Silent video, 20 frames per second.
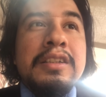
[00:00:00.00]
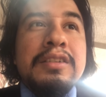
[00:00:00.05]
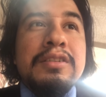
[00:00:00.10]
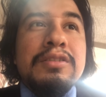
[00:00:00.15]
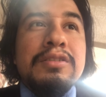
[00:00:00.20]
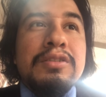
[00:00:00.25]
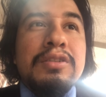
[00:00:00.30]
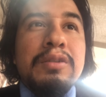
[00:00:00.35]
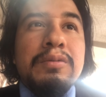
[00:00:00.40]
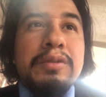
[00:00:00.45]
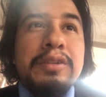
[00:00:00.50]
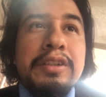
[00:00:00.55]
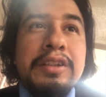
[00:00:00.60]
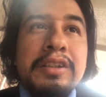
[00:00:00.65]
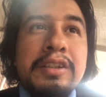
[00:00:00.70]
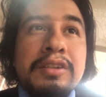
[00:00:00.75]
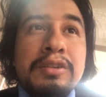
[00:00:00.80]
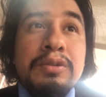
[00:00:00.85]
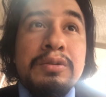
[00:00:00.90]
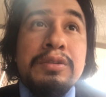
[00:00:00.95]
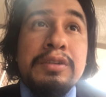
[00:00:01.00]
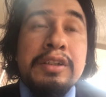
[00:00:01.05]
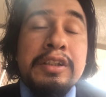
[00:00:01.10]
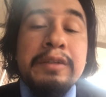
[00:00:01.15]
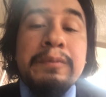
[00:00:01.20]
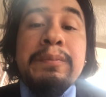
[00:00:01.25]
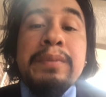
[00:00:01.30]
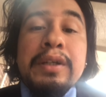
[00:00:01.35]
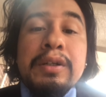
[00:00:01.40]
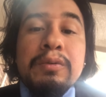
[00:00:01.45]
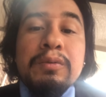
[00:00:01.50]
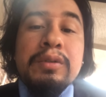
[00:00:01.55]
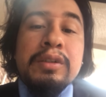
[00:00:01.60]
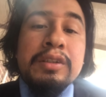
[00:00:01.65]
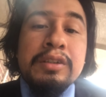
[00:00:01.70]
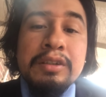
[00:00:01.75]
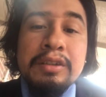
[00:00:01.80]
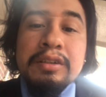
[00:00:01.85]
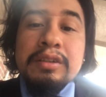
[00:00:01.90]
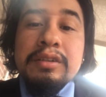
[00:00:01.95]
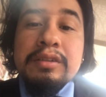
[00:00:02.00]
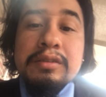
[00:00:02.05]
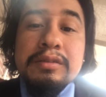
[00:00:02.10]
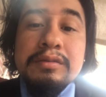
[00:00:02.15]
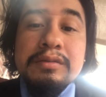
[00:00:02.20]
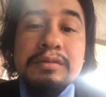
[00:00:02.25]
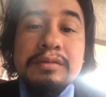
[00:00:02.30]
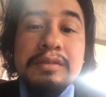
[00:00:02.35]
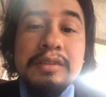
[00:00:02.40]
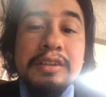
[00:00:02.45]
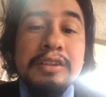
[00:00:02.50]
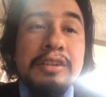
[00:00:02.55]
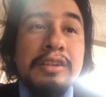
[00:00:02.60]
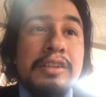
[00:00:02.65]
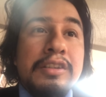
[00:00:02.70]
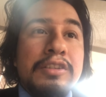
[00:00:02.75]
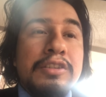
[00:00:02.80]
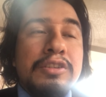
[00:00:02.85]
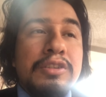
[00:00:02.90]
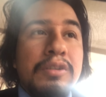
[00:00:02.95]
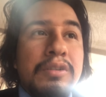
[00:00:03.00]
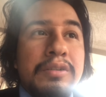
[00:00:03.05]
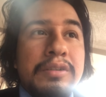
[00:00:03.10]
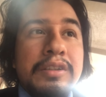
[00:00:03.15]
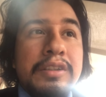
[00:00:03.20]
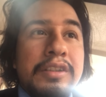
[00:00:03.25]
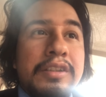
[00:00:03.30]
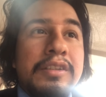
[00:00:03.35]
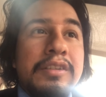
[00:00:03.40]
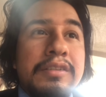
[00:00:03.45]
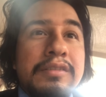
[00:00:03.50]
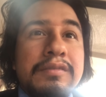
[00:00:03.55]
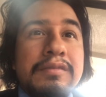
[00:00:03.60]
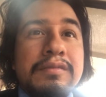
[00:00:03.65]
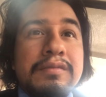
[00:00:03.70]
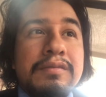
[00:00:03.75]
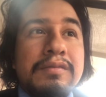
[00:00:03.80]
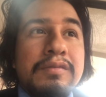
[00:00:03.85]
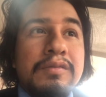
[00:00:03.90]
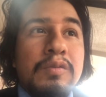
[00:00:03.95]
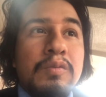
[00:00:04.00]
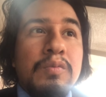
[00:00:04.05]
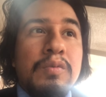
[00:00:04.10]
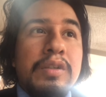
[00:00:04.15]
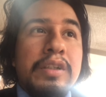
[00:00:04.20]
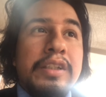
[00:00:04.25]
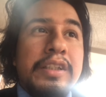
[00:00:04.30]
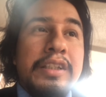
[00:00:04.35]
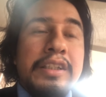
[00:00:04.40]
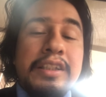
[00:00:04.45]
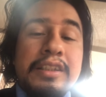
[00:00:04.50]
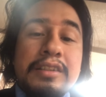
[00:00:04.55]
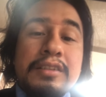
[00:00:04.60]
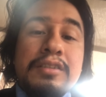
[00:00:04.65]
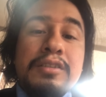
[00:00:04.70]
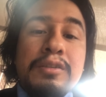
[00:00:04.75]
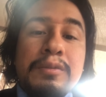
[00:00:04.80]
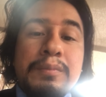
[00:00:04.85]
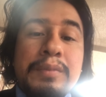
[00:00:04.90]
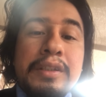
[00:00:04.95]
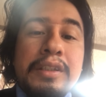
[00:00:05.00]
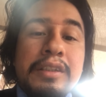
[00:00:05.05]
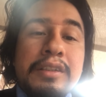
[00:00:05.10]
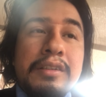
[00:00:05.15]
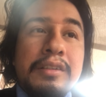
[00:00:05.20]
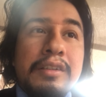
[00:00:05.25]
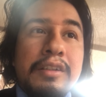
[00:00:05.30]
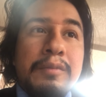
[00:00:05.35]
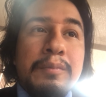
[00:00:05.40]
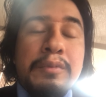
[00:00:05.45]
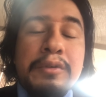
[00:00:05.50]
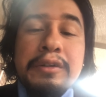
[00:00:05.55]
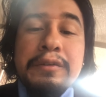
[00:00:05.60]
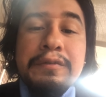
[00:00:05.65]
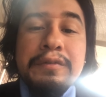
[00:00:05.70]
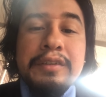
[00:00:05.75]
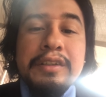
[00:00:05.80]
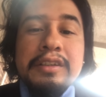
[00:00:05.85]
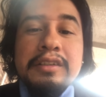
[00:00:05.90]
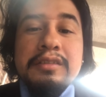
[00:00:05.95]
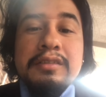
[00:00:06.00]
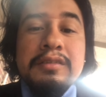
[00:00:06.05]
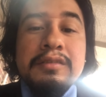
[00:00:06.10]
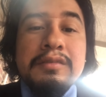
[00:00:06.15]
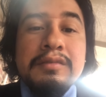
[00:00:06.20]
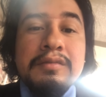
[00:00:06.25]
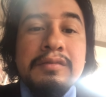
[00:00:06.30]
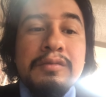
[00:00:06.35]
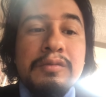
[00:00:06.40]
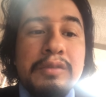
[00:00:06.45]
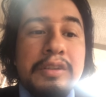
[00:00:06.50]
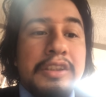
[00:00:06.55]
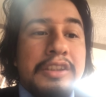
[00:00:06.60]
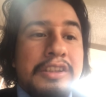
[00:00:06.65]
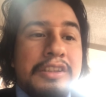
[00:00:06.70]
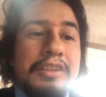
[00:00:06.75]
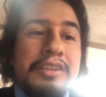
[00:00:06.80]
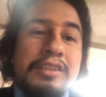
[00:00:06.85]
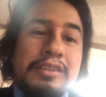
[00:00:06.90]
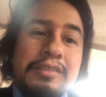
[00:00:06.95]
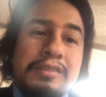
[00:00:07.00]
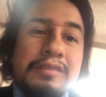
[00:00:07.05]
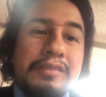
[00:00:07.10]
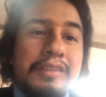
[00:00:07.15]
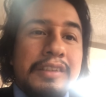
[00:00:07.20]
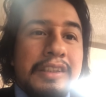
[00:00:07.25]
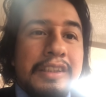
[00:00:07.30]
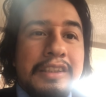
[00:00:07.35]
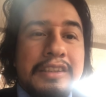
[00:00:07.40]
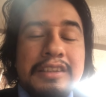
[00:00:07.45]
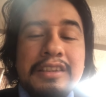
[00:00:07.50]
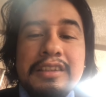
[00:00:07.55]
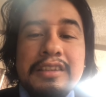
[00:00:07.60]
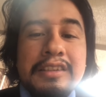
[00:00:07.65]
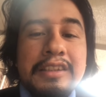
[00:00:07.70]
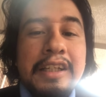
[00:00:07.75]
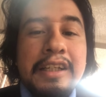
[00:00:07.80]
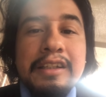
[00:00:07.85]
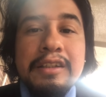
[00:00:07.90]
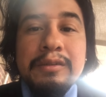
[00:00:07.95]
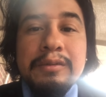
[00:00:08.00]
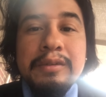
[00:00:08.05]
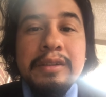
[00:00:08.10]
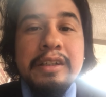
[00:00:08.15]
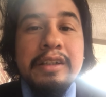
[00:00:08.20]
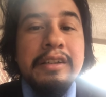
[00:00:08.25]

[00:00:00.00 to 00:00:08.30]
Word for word: So what you gonna do? You're gonna pick one girl. you're gonna show her what it is to be a boyfriend, which is exactly what I